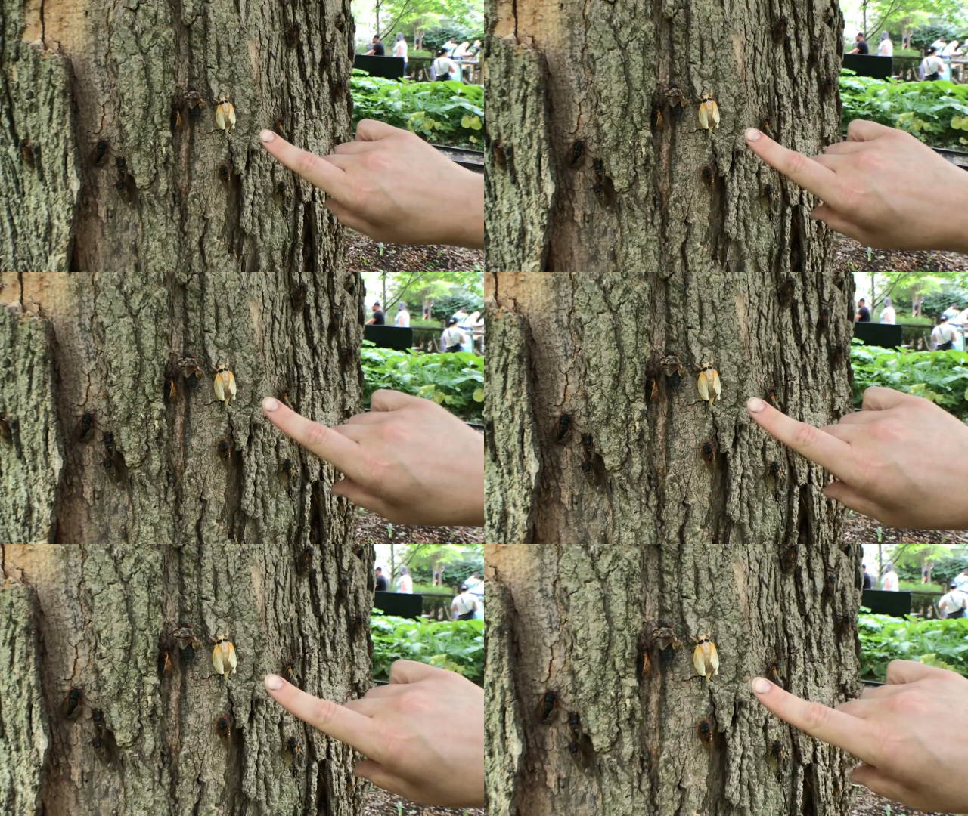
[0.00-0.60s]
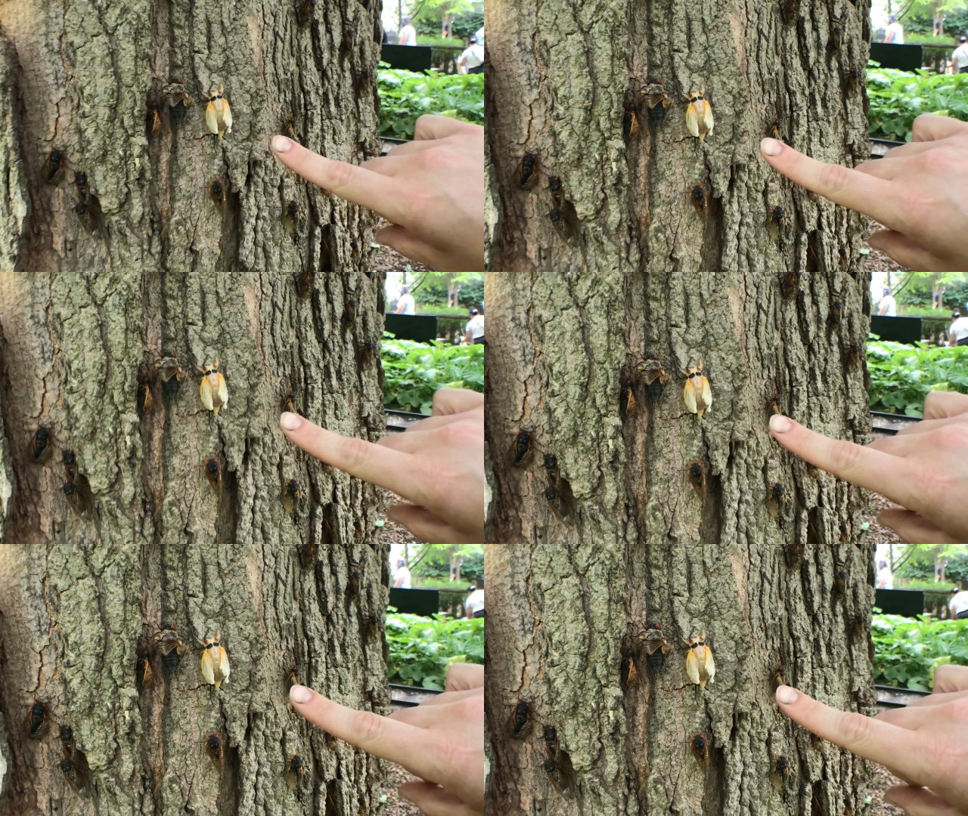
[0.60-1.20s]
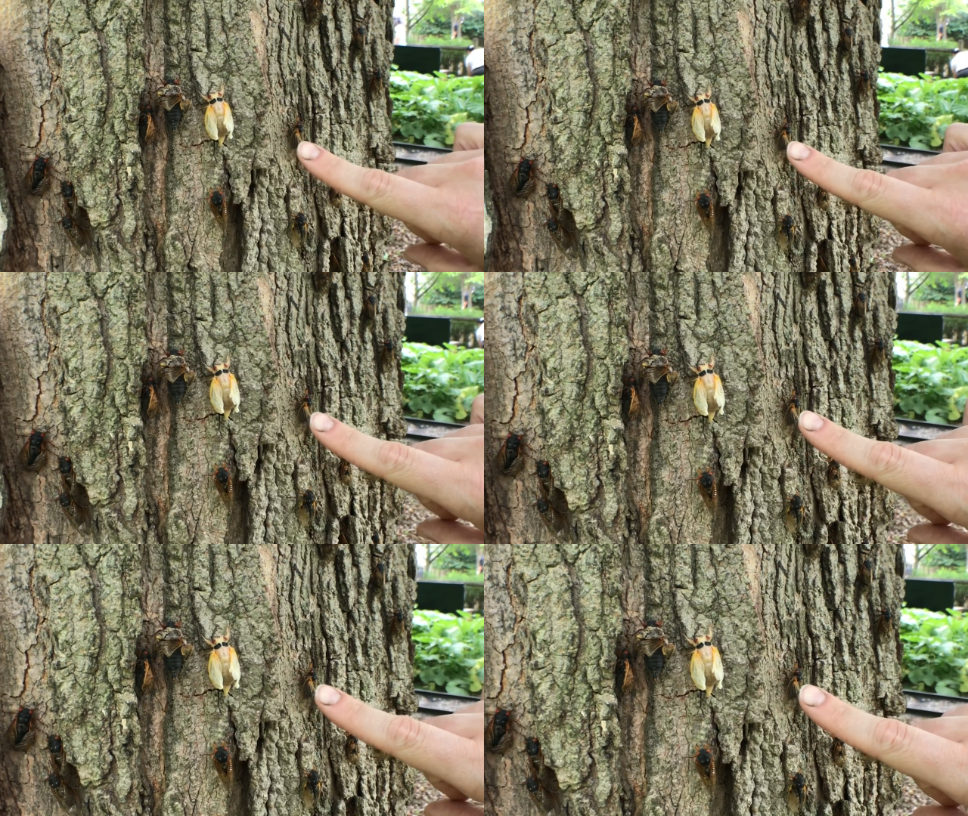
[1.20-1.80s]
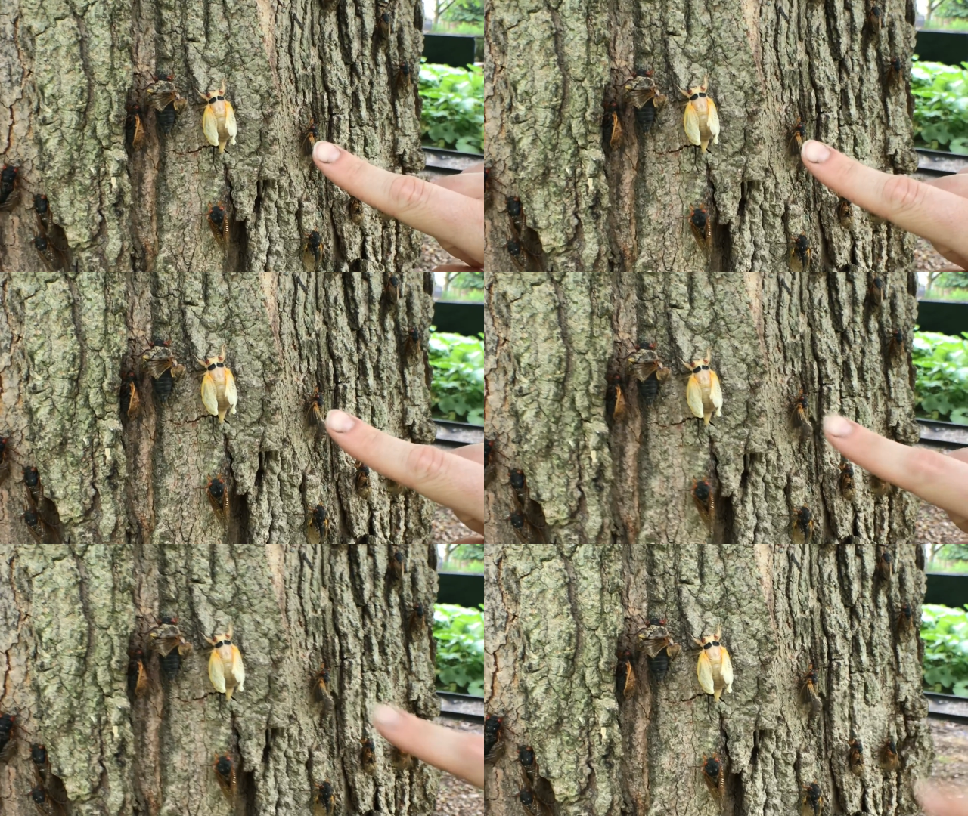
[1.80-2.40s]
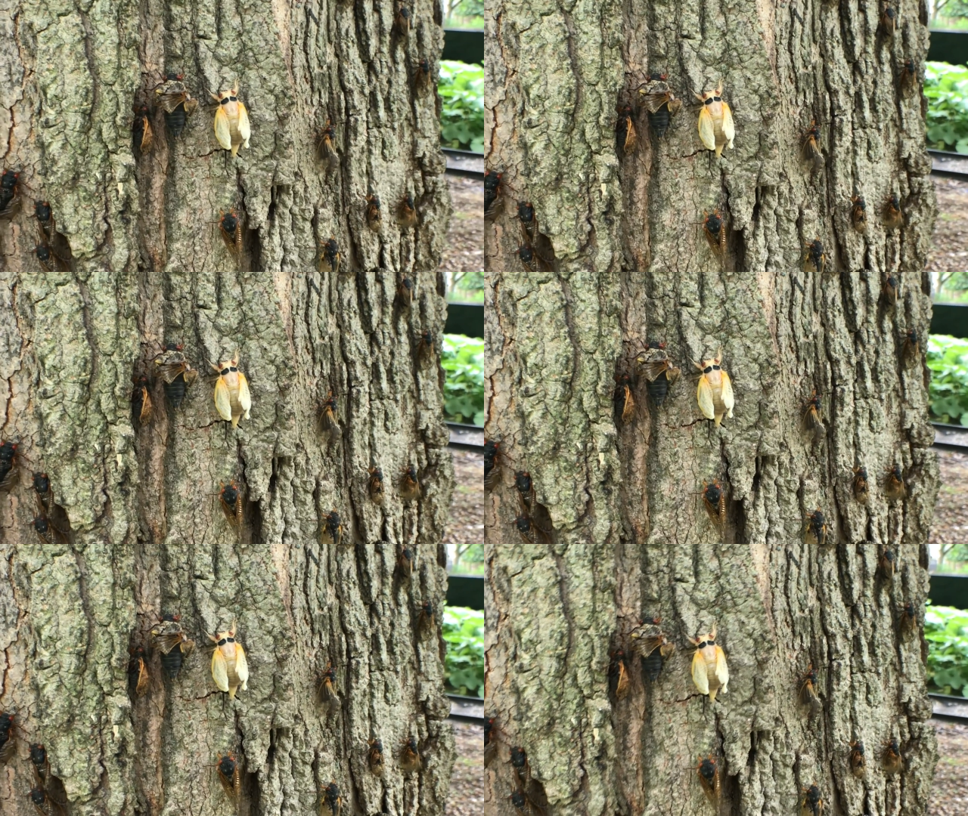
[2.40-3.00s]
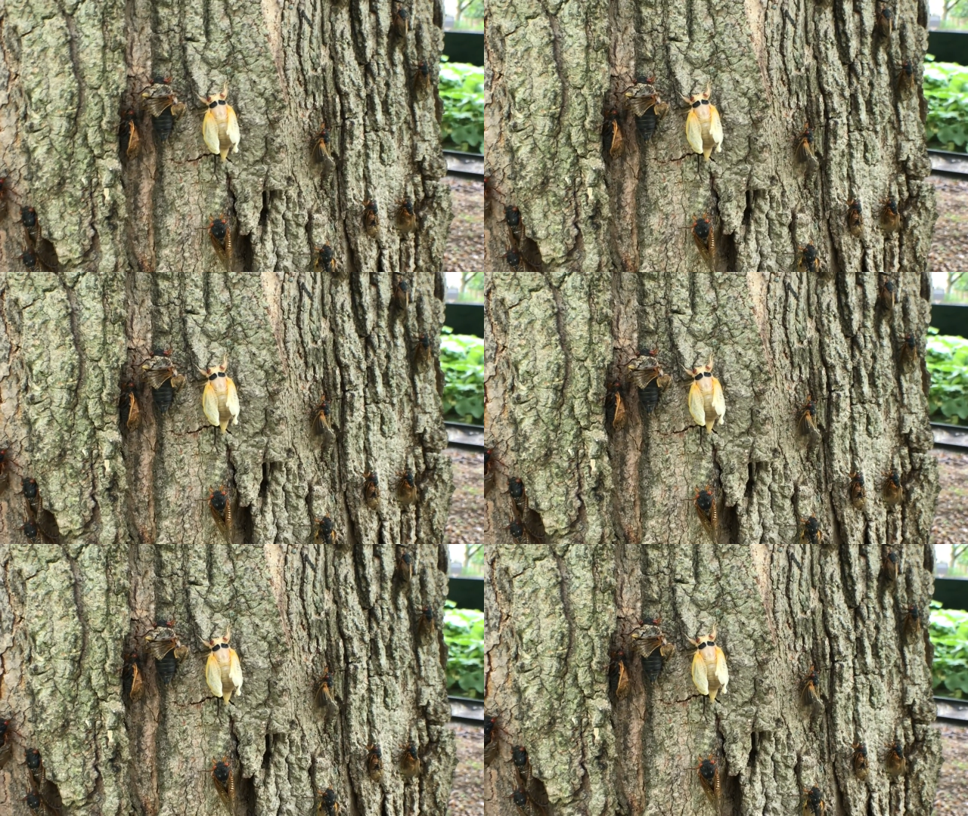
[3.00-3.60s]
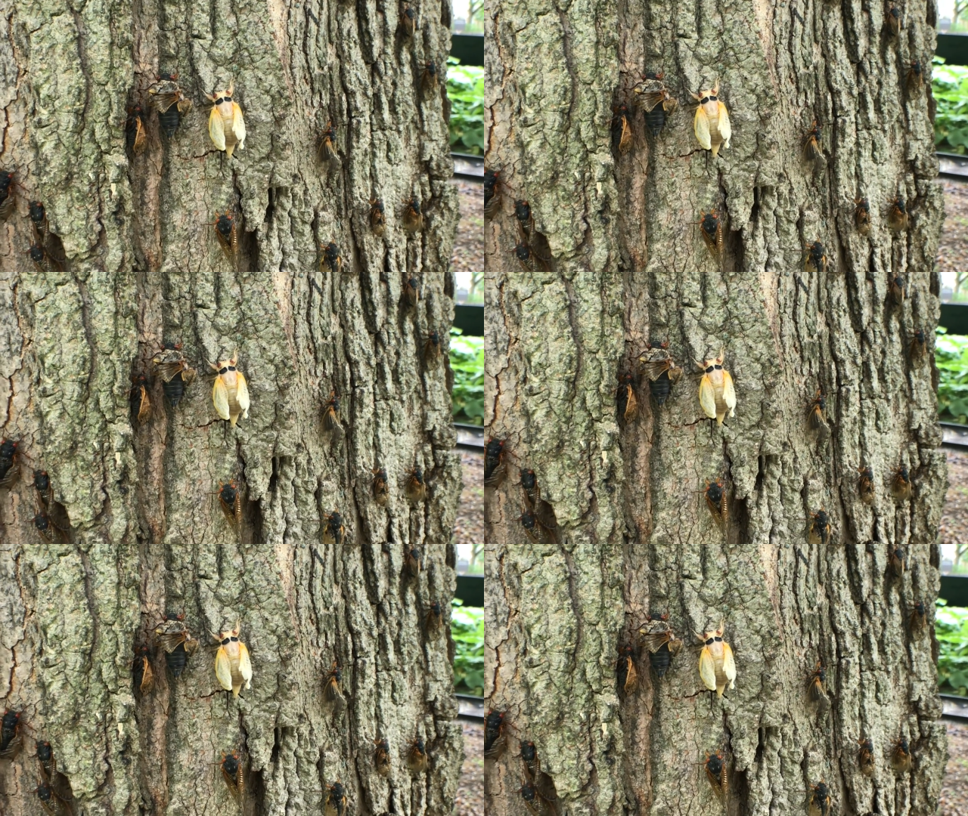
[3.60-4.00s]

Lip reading: Nobody's mouth can be seen.